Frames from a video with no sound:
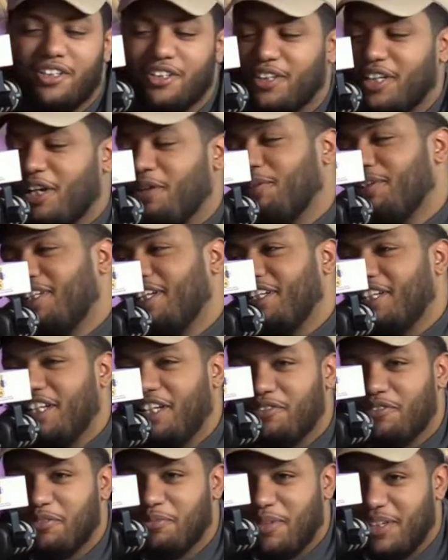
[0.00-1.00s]
They'll get what they
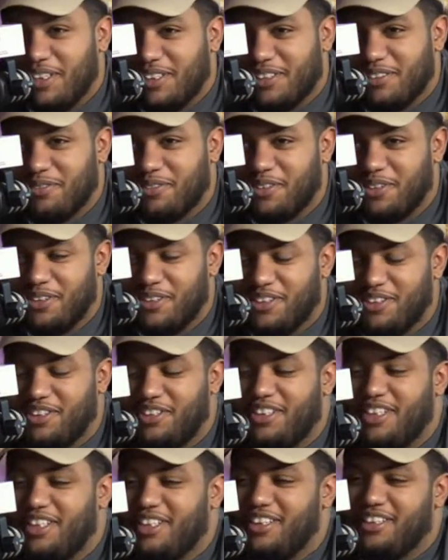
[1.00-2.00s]
need from us, of
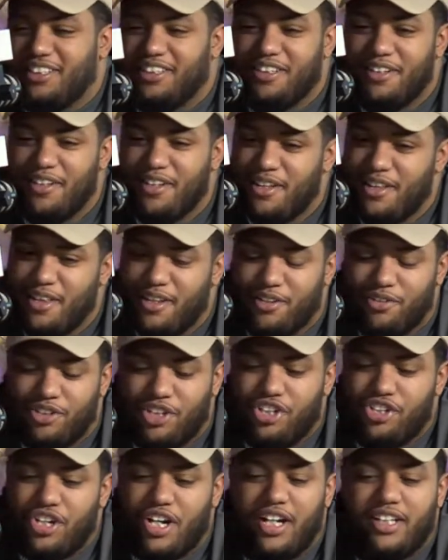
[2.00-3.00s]
course. And
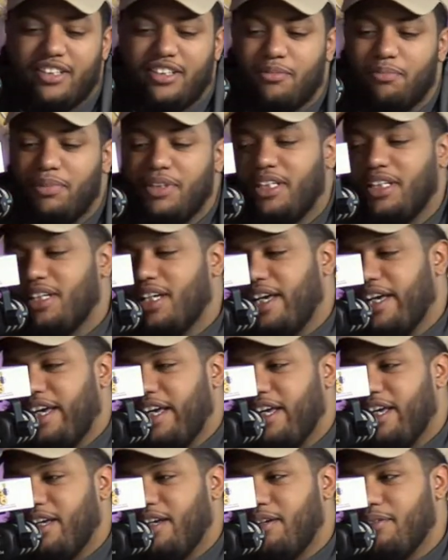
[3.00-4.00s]
just trying to be
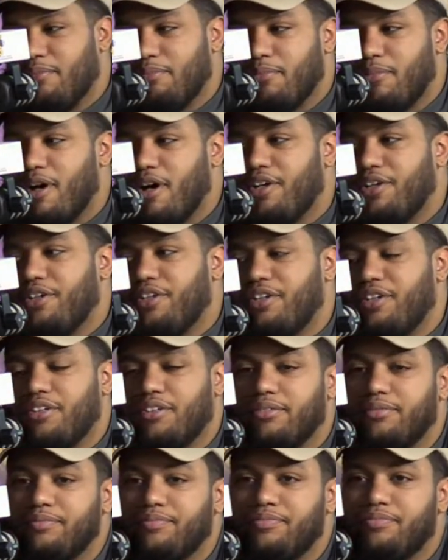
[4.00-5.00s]
a
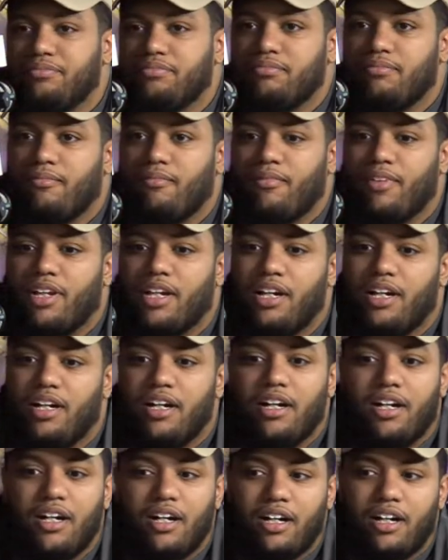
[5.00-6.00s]
modern,
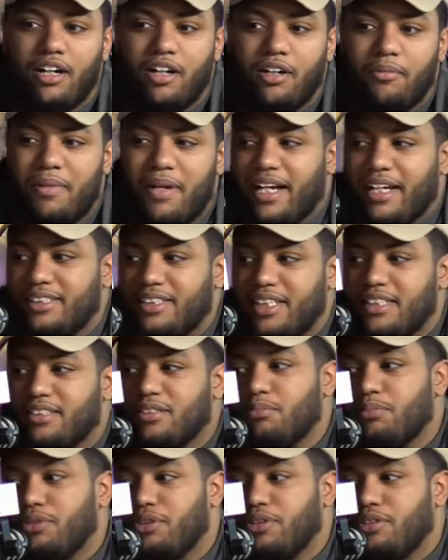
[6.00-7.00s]

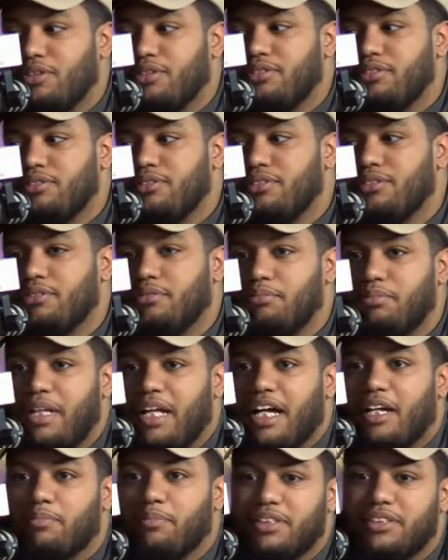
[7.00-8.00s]
accessible
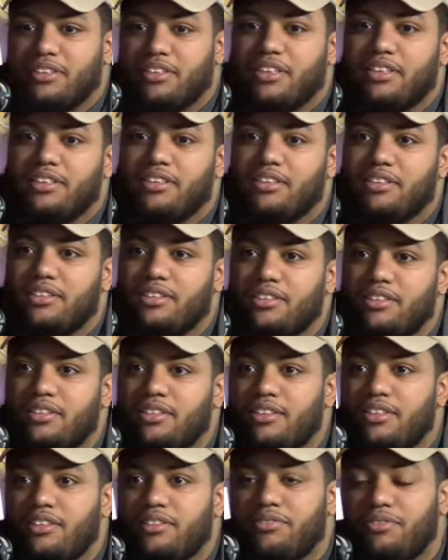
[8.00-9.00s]
Black business
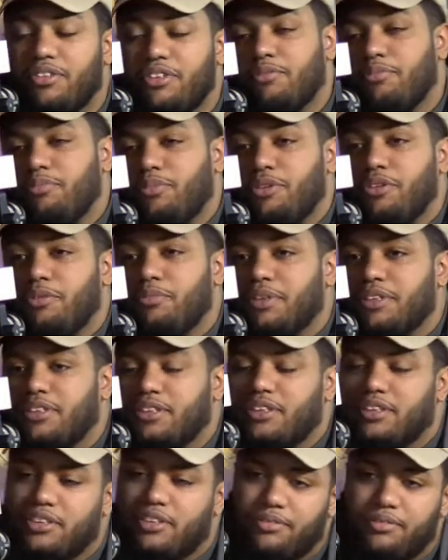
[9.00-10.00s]
for the beauty
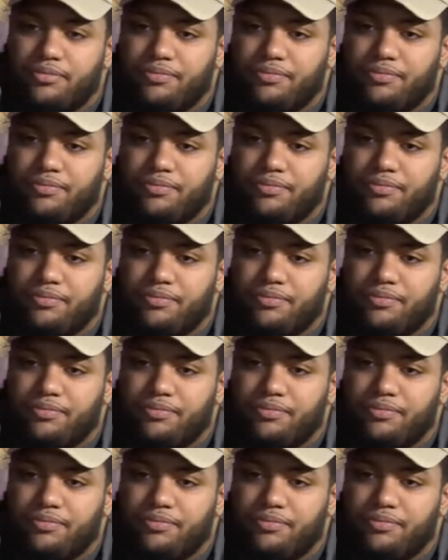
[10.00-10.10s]
business.